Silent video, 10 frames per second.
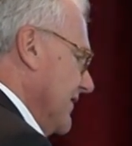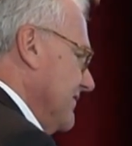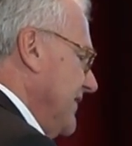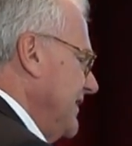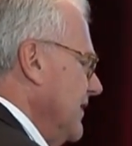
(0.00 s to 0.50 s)
the
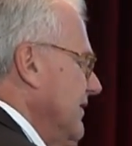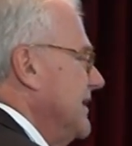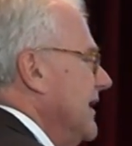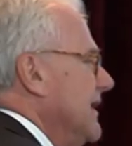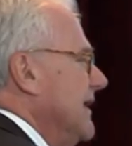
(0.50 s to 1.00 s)
video at the,
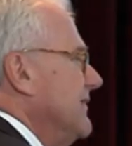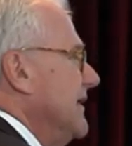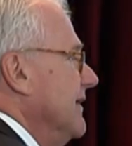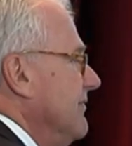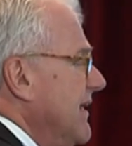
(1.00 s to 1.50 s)
at the
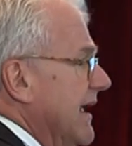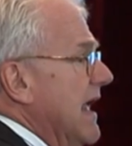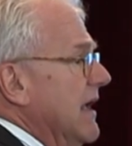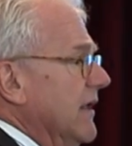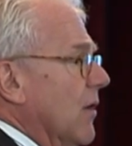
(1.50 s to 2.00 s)
thing,
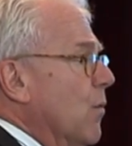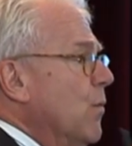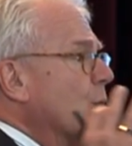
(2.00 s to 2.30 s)
you know,